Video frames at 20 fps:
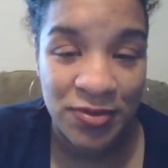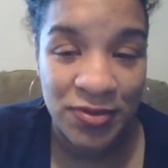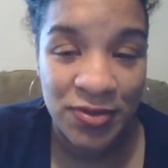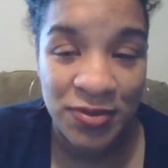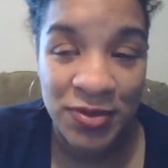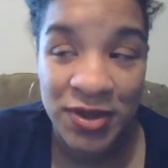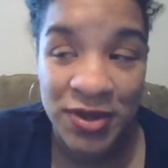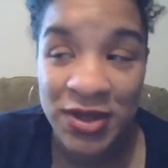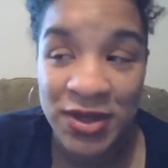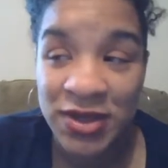
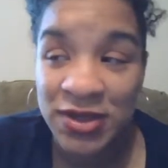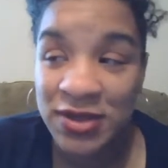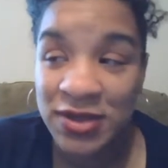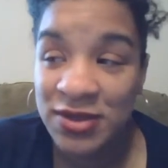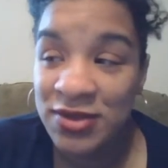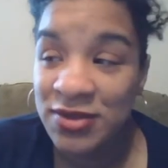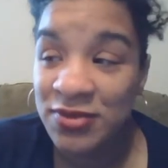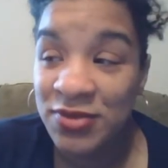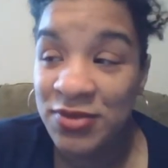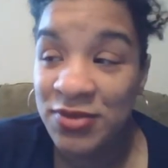But
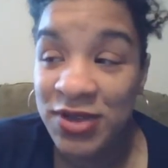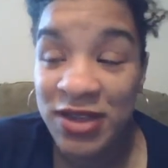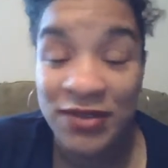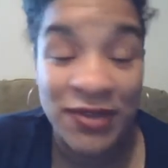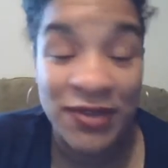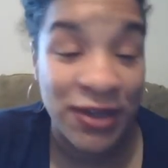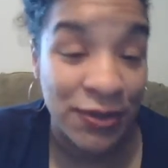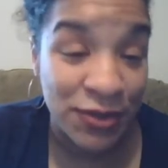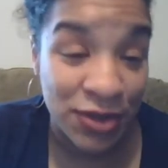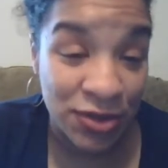
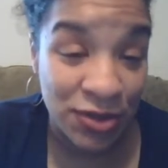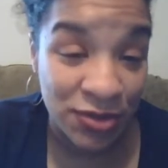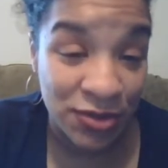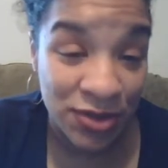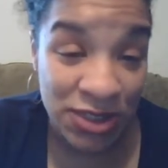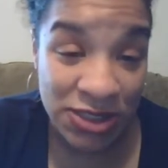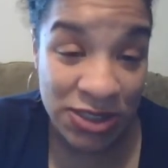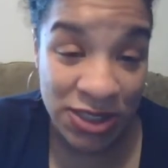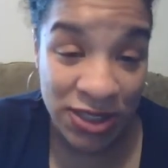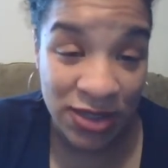whatever they were
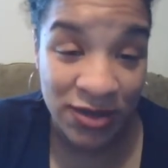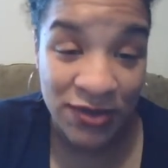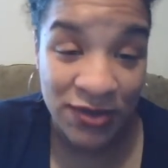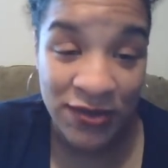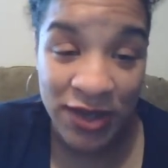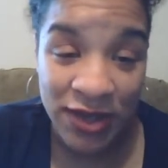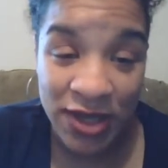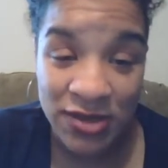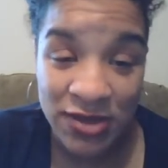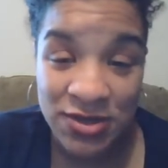doing, checking her
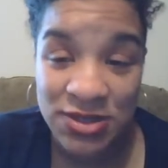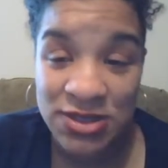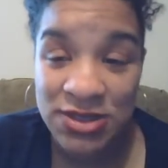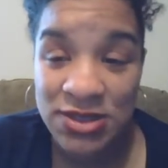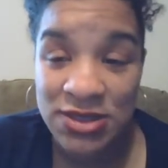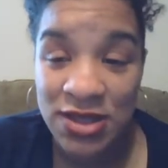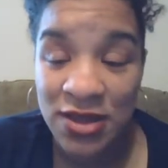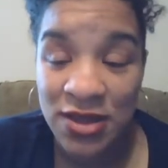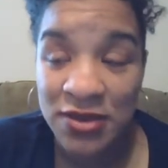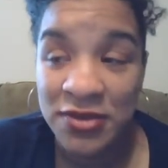vitals
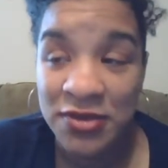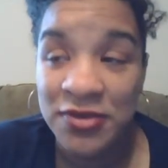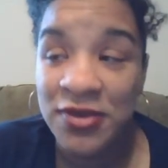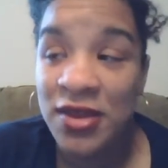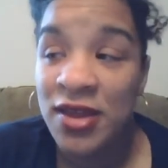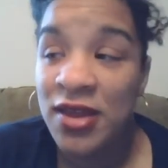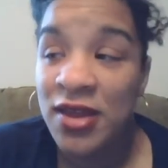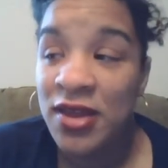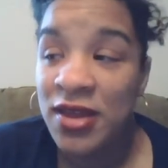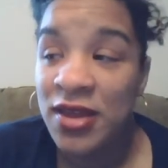and stuff,
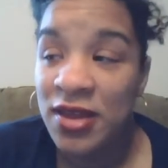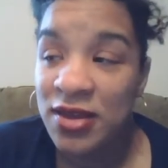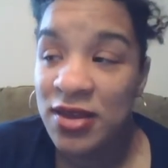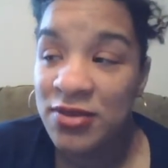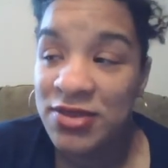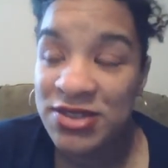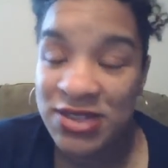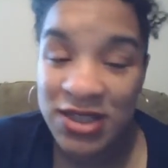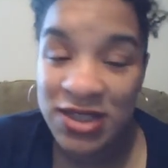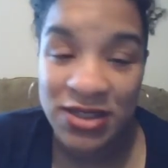it
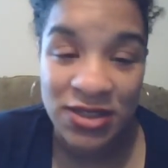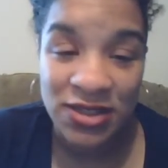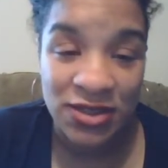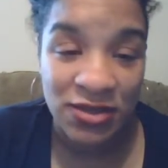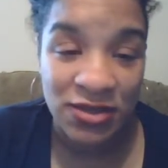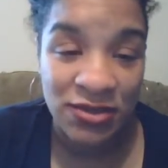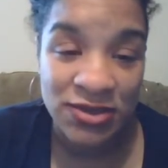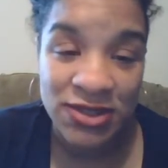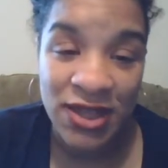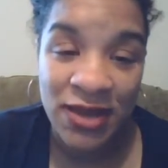was taking a
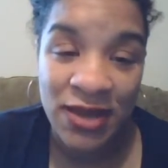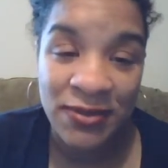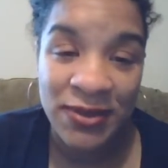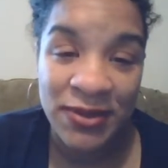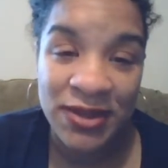long time.